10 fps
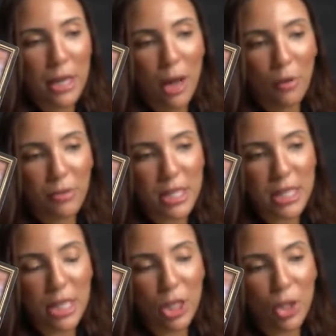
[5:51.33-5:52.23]
Now, if this
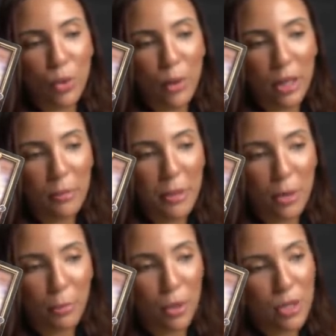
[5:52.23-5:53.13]
isn't you, it could be
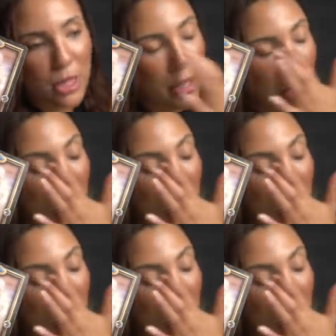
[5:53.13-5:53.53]
your person,